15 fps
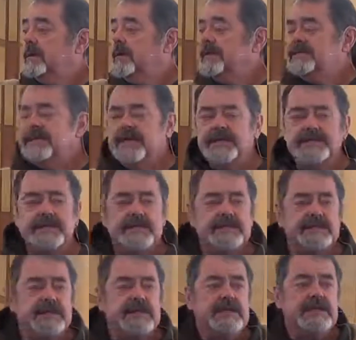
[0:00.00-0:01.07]
He tells us
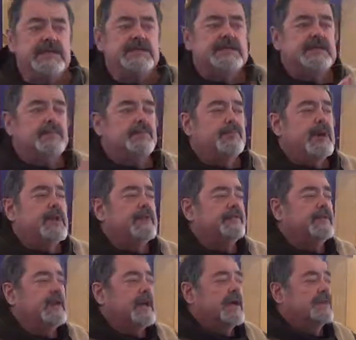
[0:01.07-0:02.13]
that he is the bread of
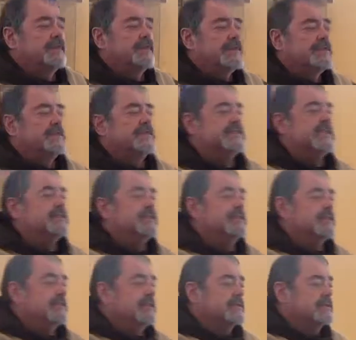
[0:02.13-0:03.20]
life, the
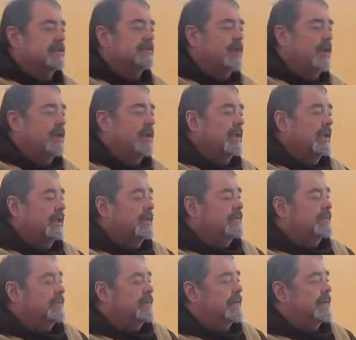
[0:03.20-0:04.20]
sustenance of all life.